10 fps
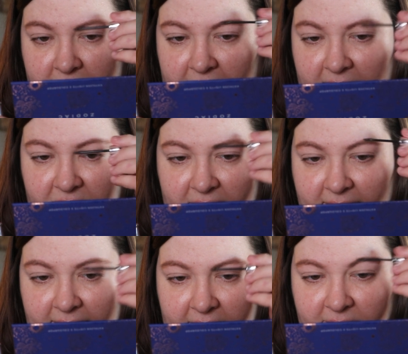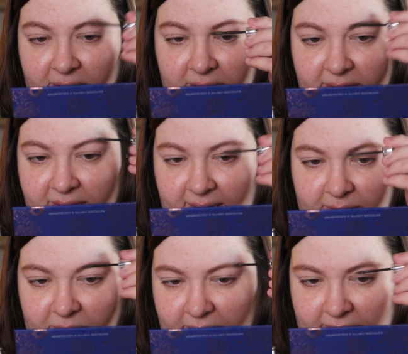I thought I had heard
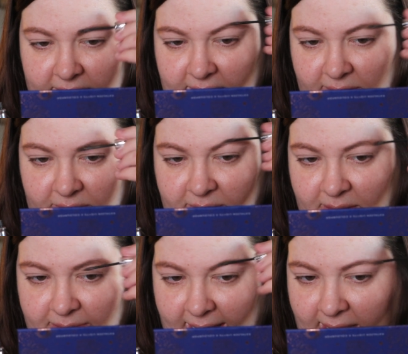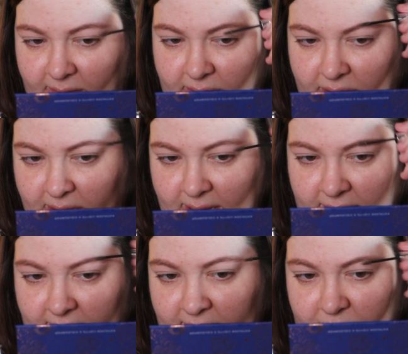somewhere that they would be back with
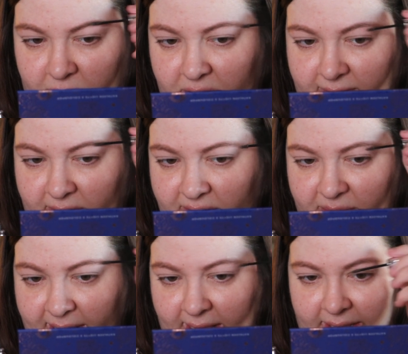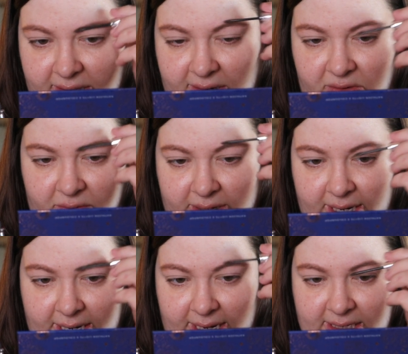both of those palettes in
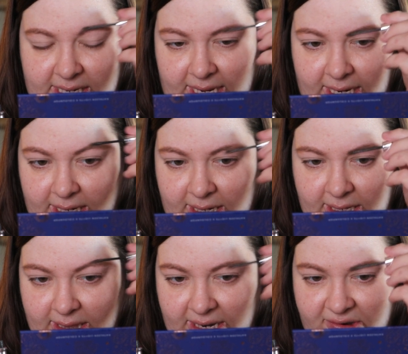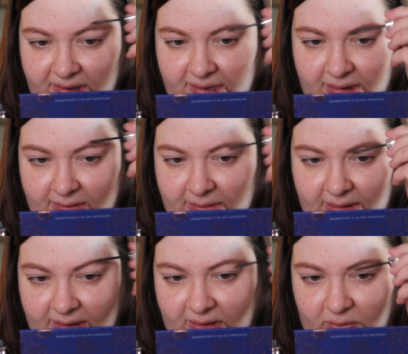2019. They just
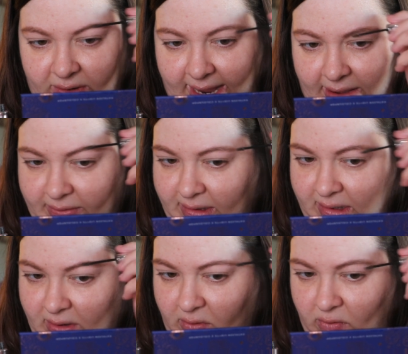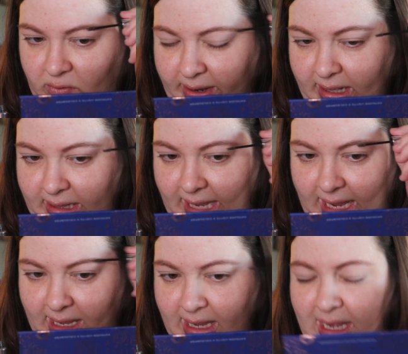sold out so
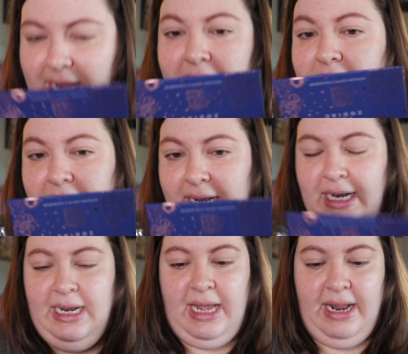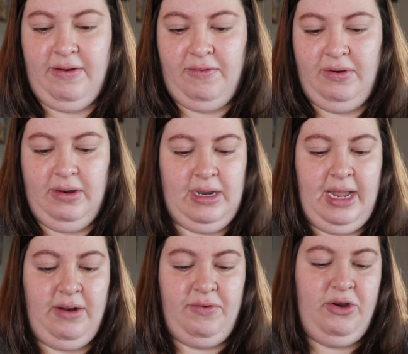quickly. And I
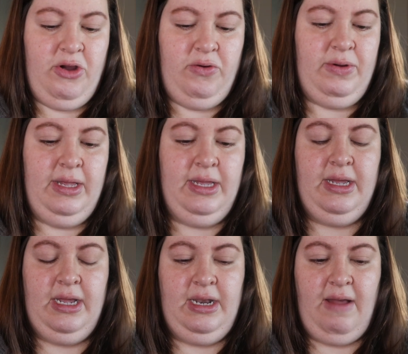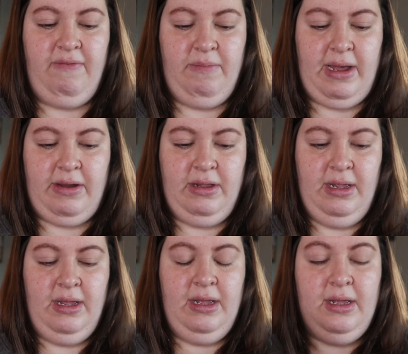don't know enough about
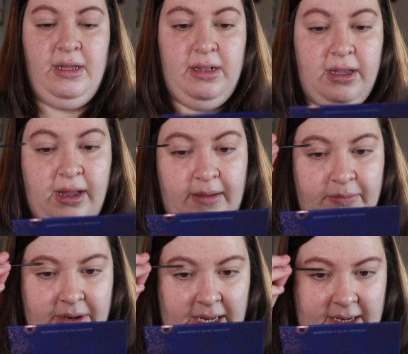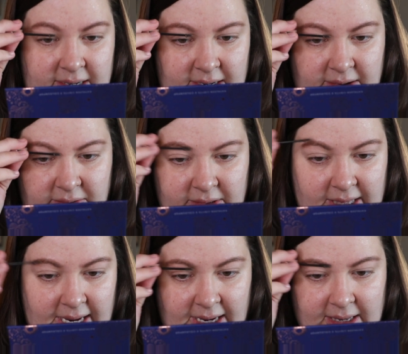the company to know,
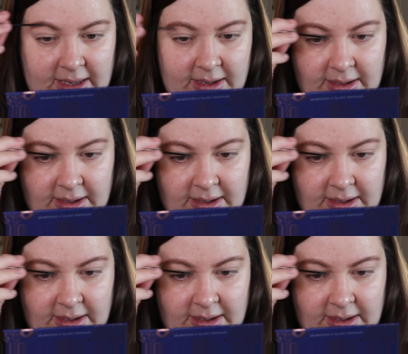like,